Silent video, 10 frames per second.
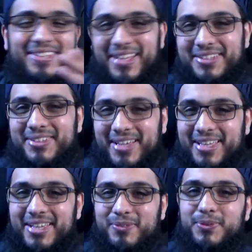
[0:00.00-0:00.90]
The answer I
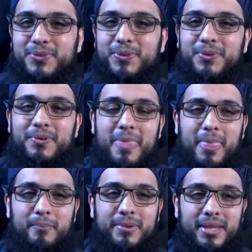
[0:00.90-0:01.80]
gave was no,
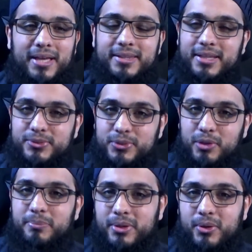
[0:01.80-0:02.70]
but that's
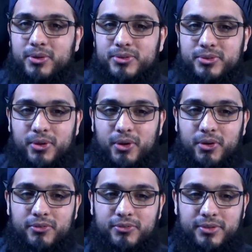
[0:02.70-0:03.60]
not because
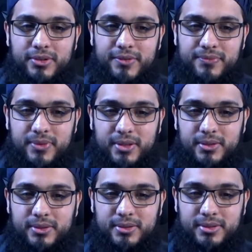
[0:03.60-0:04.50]
of
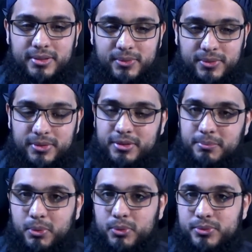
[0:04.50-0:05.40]
the
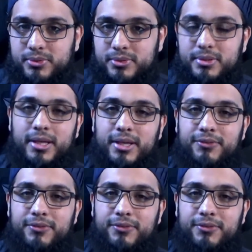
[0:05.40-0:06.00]
bones, right?